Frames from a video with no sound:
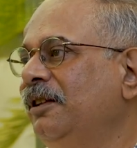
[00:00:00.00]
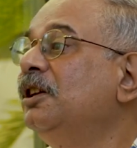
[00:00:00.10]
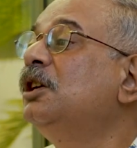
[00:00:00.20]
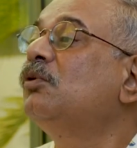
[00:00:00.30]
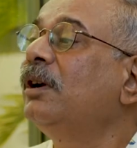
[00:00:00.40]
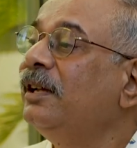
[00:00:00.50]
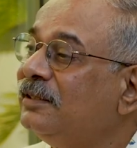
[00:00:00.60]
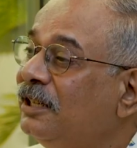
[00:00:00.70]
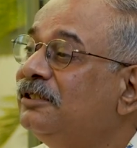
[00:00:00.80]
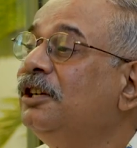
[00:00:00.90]
That's why I
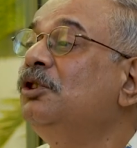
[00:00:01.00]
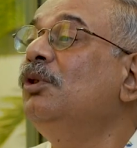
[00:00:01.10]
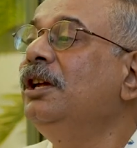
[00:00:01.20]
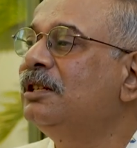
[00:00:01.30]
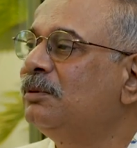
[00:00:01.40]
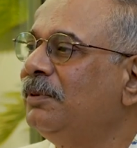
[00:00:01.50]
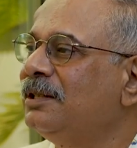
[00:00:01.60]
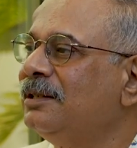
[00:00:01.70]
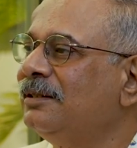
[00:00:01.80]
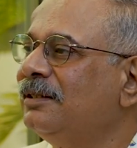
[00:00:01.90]
say it's a unique
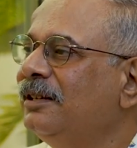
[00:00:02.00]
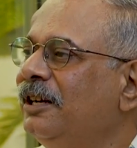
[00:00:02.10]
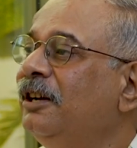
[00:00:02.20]
species.